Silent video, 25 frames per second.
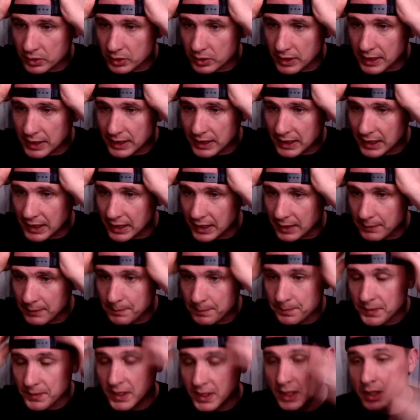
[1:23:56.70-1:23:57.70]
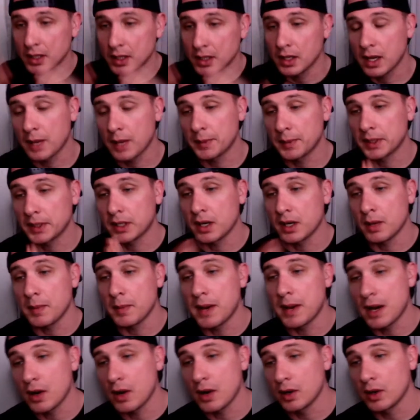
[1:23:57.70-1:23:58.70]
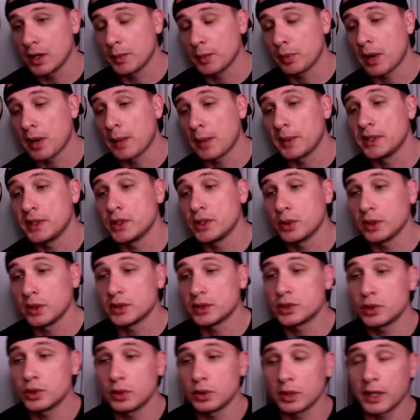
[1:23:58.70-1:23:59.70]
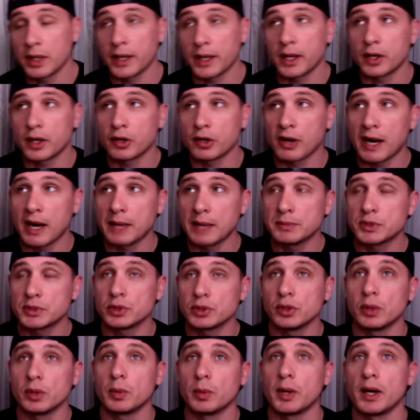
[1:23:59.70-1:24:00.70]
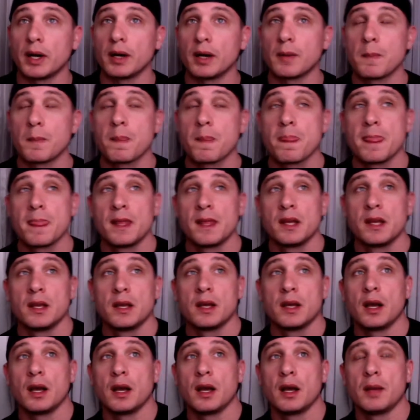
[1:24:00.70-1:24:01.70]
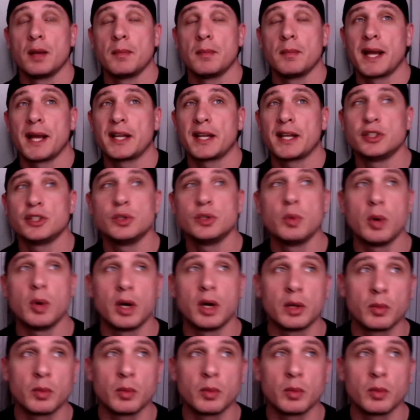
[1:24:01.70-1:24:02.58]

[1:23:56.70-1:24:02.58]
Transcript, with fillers: that again, I'm going to come out and probably do a tour, like a crime tour, where um, I could do one